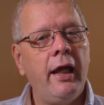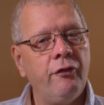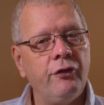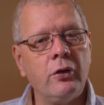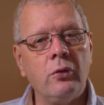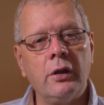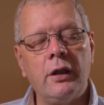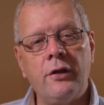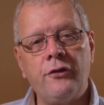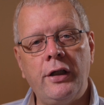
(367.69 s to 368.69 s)
if an
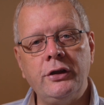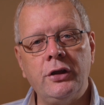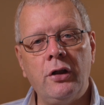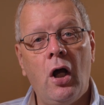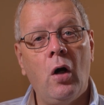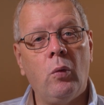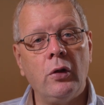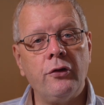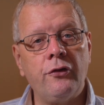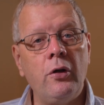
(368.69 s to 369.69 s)
organisation
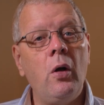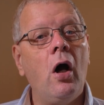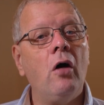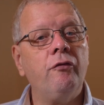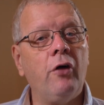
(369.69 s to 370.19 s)
wants to